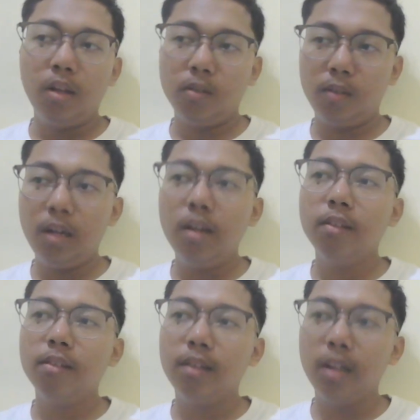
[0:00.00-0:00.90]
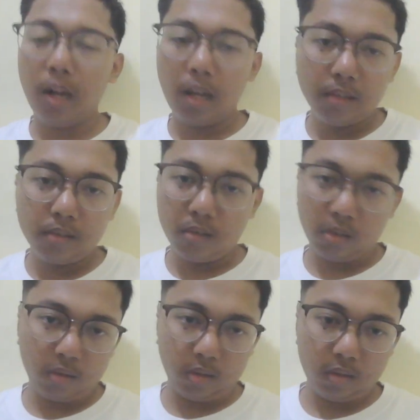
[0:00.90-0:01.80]
So that is the last
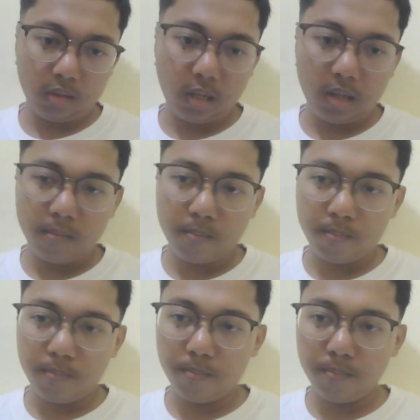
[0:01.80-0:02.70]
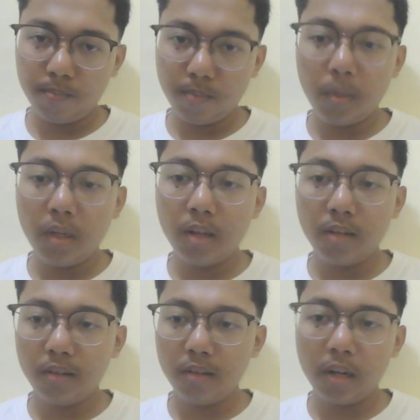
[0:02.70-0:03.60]
structures, and maybe
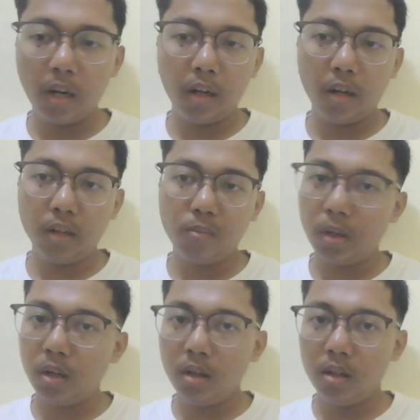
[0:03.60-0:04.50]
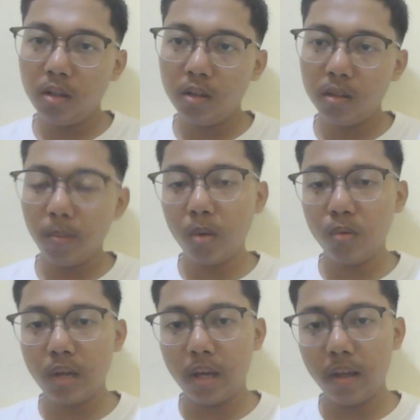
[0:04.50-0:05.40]
that's it that I can explain about
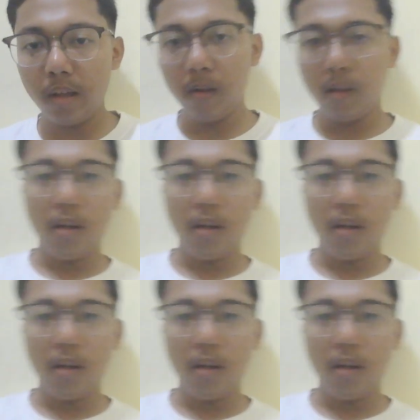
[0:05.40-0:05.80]
today.